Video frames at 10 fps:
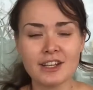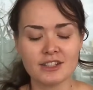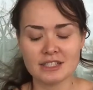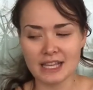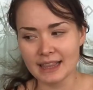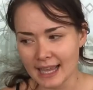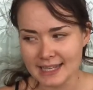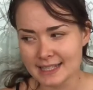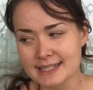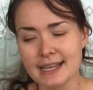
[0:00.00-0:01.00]
because
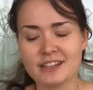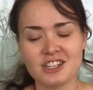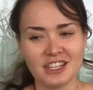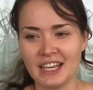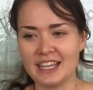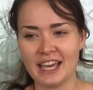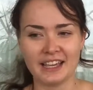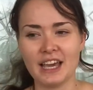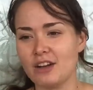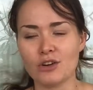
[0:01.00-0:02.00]
laces actually
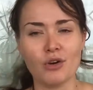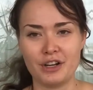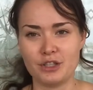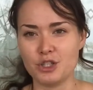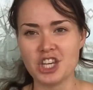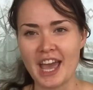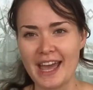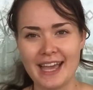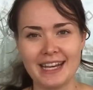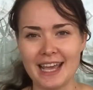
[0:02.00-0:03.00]
can get caught in your
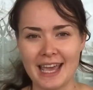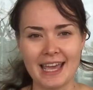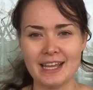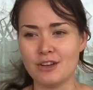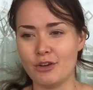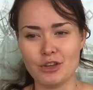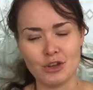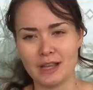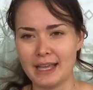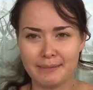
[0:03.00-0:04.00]
chain and or in
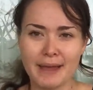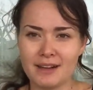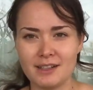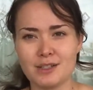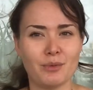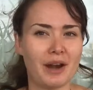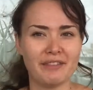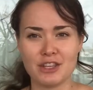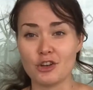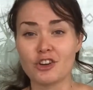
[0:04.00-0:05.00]
your like pedals or
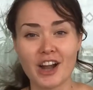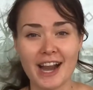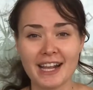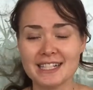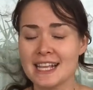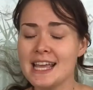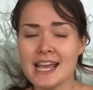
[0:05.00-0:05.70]
whatever, in your cranks,